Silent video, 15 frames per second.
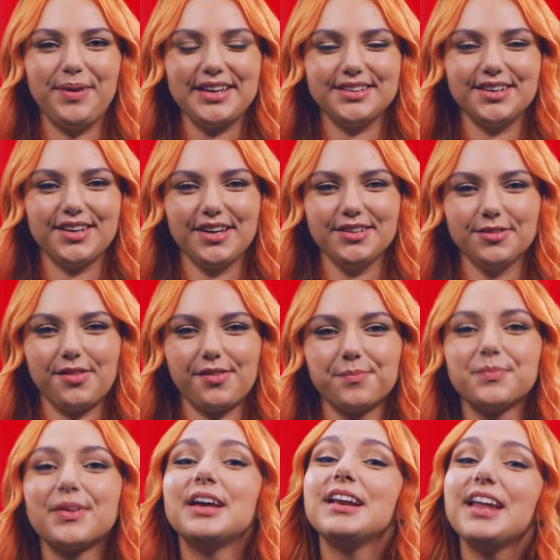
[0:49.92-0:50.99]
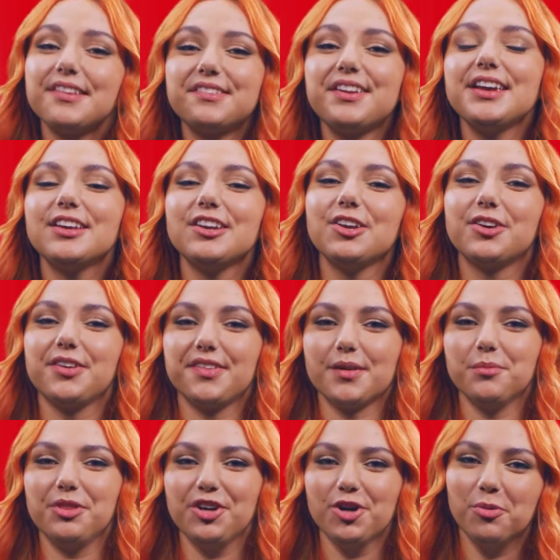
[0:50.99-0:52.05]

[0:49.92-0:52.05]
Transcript: bank accounts. Let's take a look at some of the